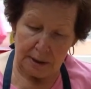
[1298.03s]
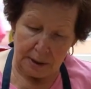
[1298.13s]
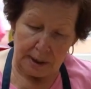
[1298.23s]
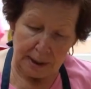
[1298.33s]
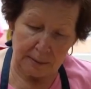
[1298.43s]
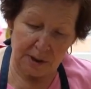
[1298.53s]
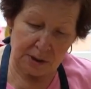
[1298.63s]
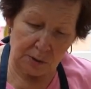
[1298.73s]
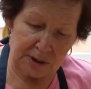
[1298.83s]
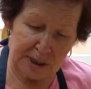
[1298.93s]
and I'm
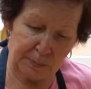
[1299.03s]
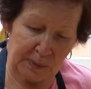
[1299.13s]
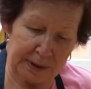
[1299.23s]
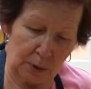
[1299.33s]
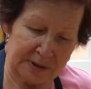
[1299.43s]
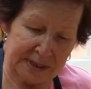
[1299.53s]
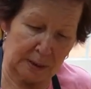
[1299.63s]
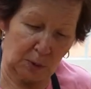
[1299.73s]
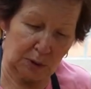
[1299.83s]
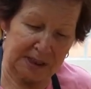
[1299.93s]
just going to sprinkle
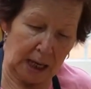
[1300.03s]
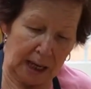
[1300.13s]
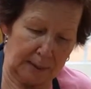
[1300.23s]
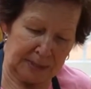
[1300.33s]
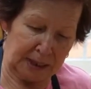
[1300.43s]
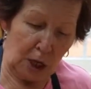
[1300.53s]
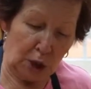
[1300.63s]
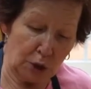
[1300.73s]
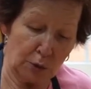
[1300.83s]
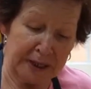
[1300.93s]
some on top.
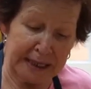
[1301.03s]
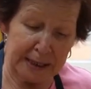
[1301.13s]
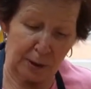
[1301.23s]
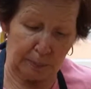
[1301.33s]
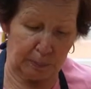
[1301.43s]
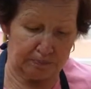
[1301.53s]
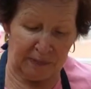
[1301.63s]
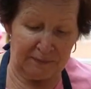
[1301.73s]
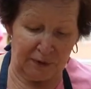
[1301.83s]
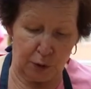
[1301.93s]
You can either,
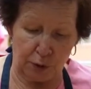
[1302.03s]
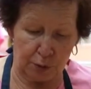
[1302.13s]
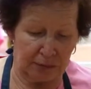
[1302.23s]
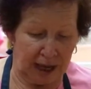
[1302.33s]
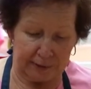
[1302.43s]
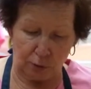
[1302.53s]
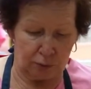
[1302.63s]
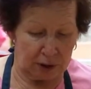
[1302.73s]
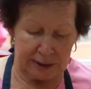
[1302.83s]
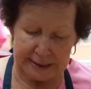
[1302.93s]
if you're not a
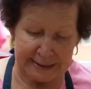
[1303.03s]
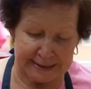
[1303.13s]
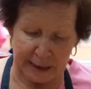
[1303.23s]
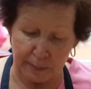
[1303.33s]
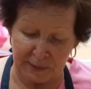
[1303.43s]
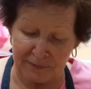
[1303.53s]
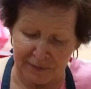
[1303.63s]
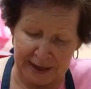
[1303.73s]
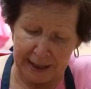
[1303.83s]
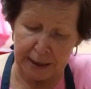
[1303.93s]
really cinnamon
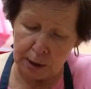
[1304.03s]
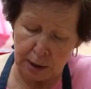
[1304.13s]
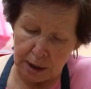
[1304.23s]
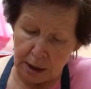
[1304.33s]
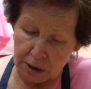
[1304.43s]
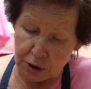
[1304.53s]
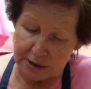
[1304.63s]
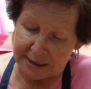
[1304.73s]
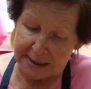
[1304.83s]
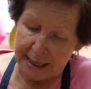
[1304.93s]
fan,
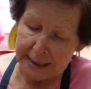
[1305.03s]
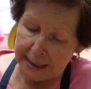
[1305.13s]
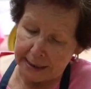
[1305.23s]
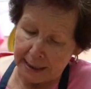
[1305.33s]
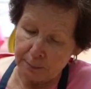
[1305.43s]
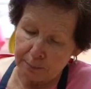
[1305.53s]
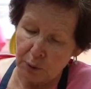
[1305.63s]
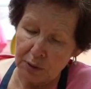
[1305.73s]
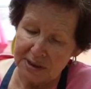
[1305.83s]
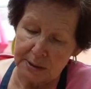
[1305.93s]
just take it and
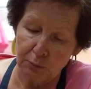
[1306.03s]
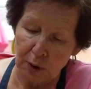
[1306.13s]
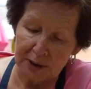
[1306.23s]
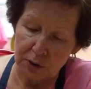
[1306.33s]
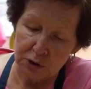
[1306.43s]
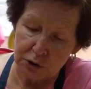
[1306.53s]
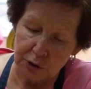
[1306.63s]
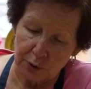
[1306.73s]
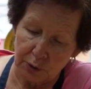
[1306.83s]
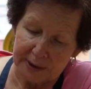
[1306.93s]
put some regular
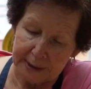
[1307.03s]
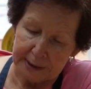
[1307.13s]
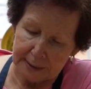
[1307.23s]
sugar on it.